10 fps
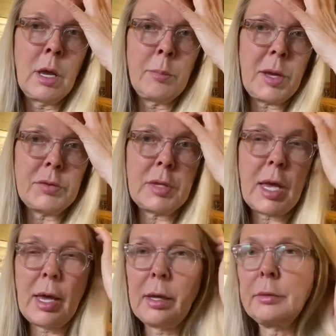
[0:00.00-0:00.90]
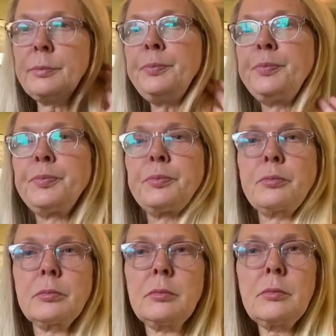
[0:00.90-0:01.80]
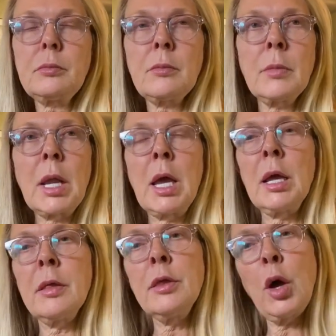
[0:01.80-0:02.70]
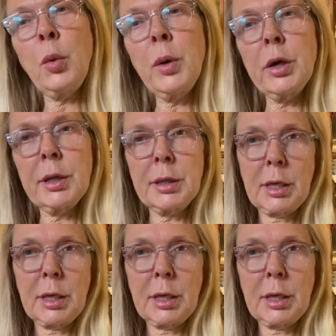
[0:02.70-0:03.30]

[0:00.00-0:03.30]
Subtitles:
But then nowhere in the